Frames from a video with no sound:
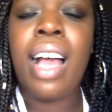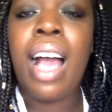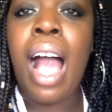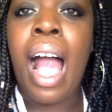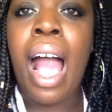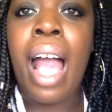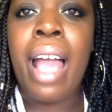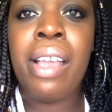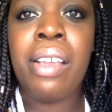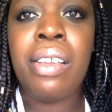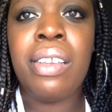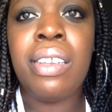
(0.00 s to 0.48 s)

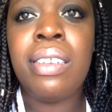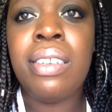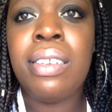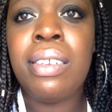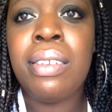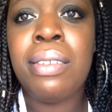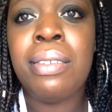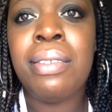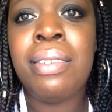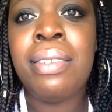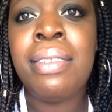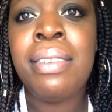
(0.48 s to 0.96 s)
I,
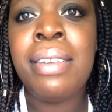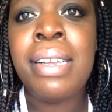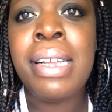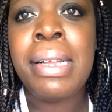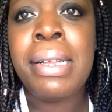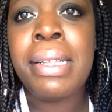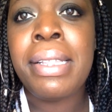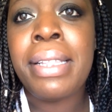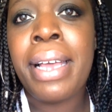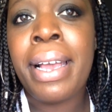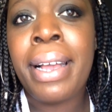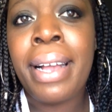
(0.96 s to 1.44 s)

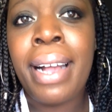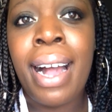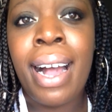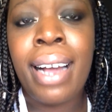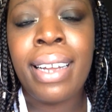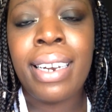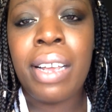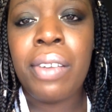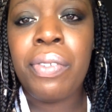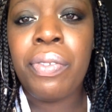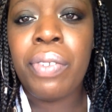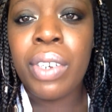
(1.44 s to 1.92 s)
thank
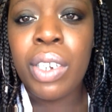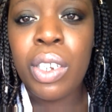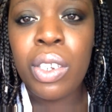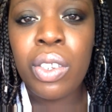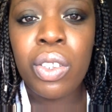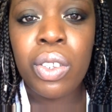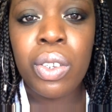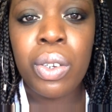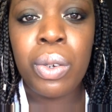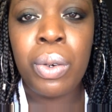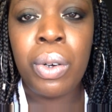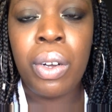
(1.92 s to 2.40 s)
God, I
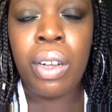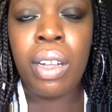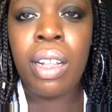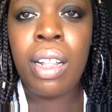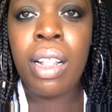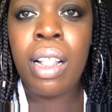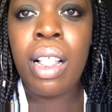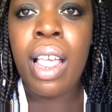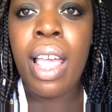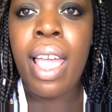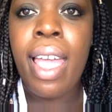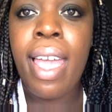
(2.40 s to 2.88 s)
finished
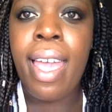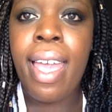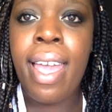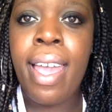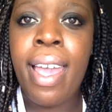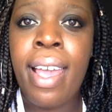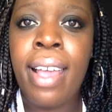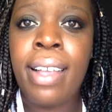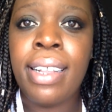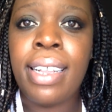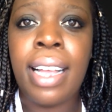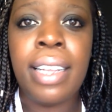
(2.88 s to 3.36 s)
school,
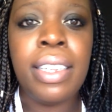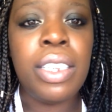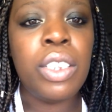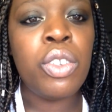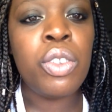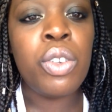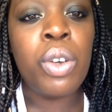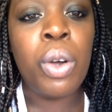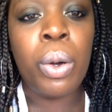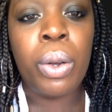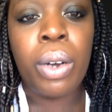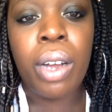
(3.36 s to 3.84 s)
and I
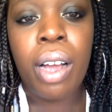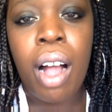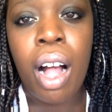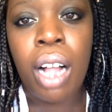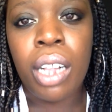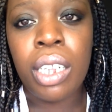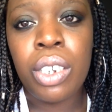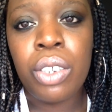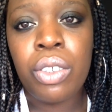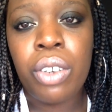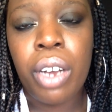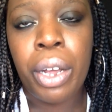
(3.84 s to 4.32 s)
didn't go to
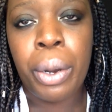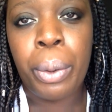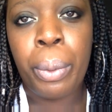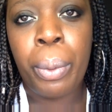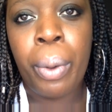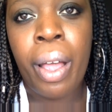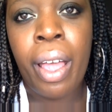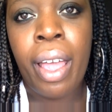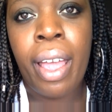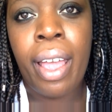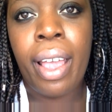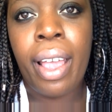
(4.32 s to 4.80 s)
college right
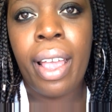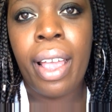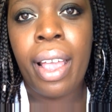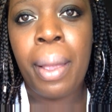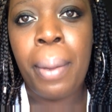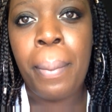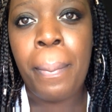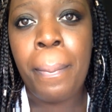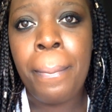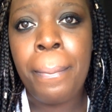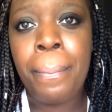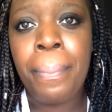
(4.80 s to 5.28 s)
away.
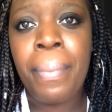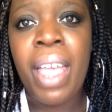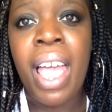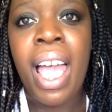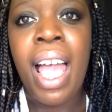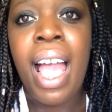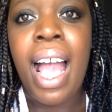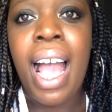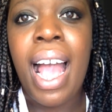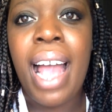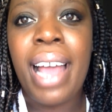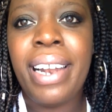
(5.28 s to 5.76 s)

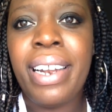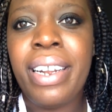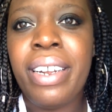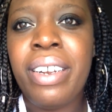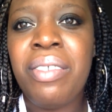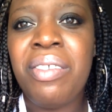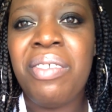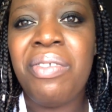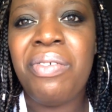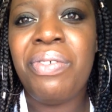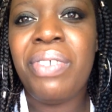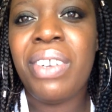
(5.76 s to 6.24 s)
I
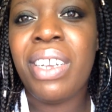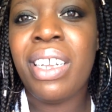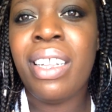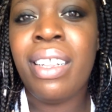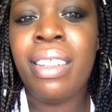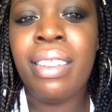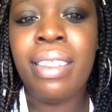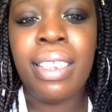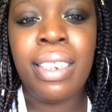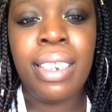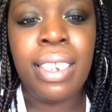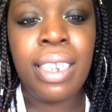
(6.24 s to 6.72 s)
didn't
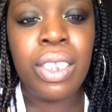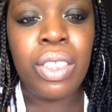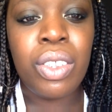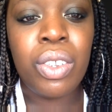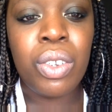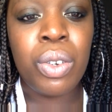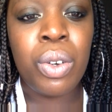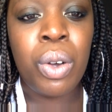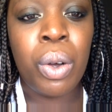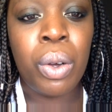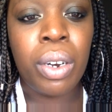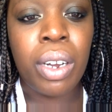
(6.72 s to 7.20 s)
feel the need
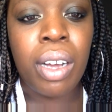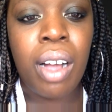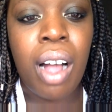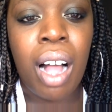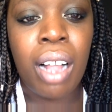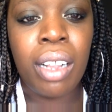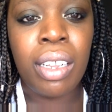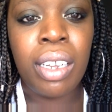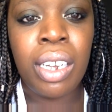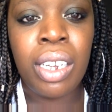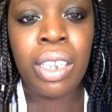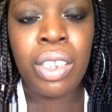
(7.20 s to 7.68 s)
to go to
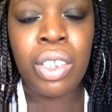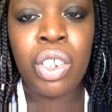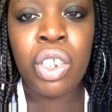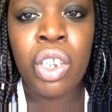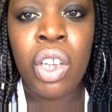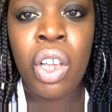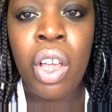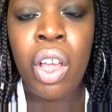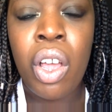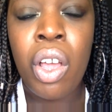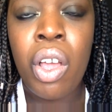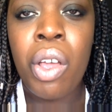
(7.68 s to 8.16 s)
college
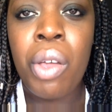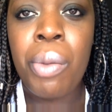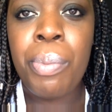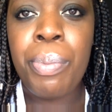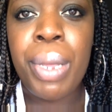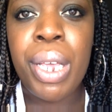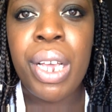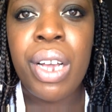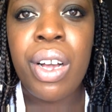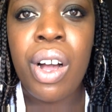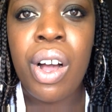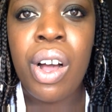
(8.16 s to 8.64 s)

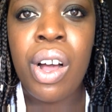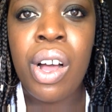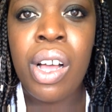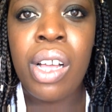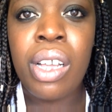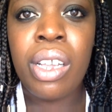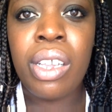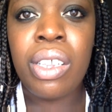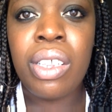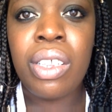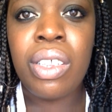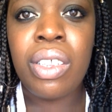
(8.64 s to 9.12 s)

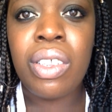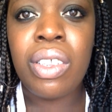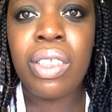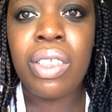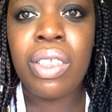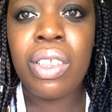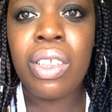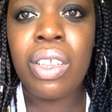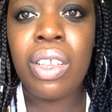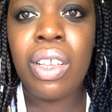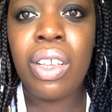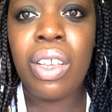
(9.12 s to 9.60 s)
because,
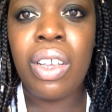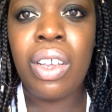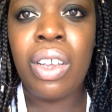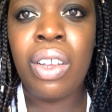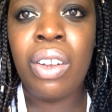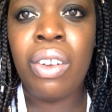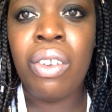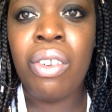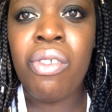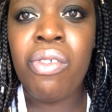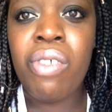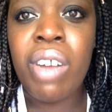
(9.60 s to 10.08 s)

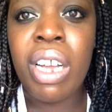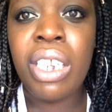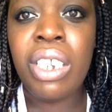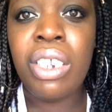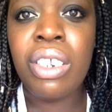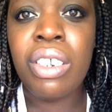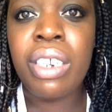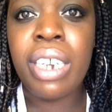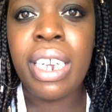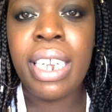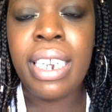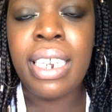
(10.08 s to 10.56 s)
when
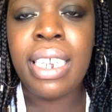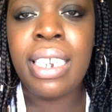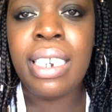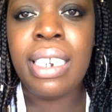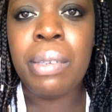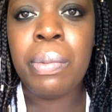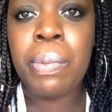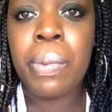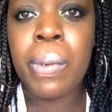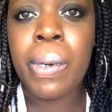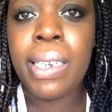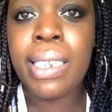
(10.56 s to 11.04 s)
you're in a
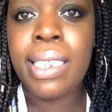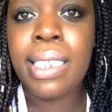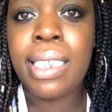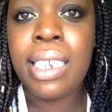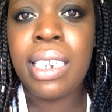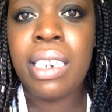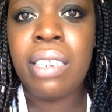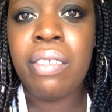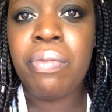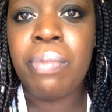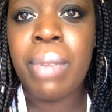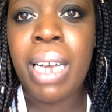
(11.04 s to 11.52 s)
depressed
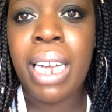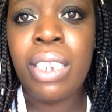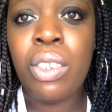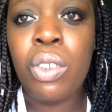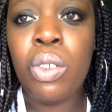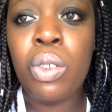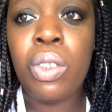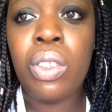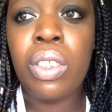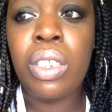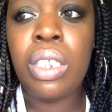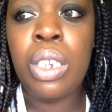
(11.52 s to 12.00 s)
state of
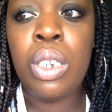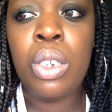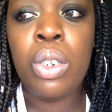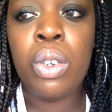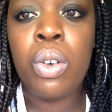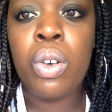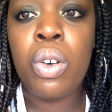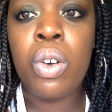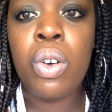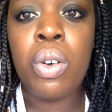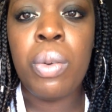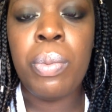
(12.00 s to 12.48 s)
mind, you see
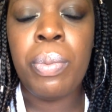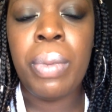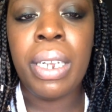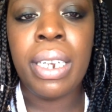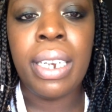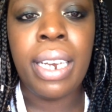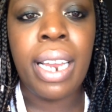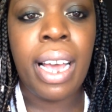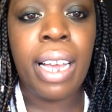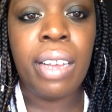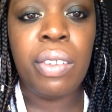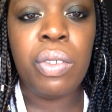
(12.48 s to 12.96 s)
no hope
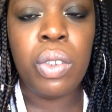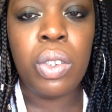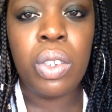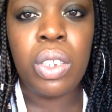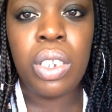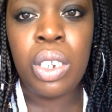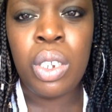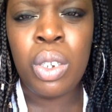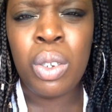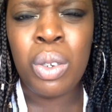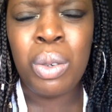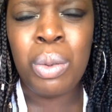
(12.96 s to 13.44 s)
in life. You
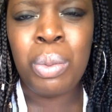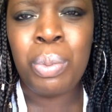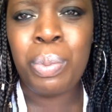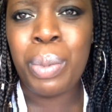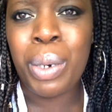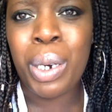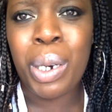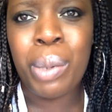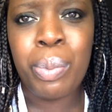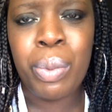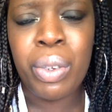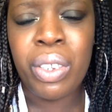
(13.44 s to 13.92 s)
see no
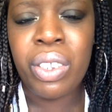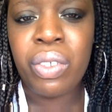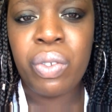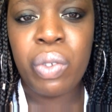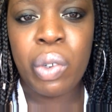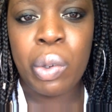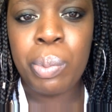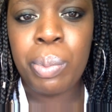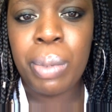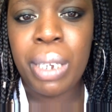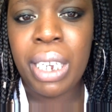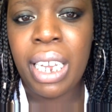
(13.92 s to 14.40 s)
purpose
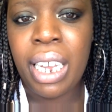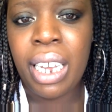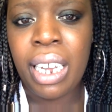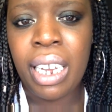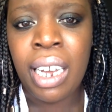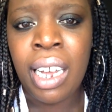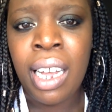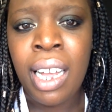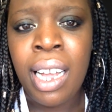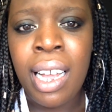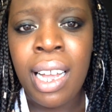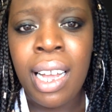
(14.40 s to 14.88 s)
for
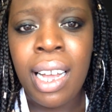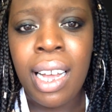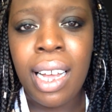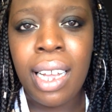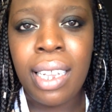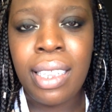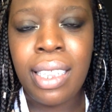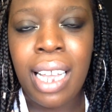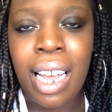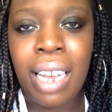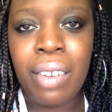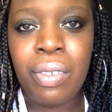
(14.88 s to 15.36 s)
being
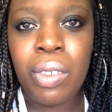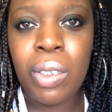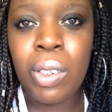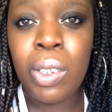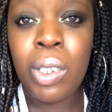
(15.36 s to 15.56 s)
alive.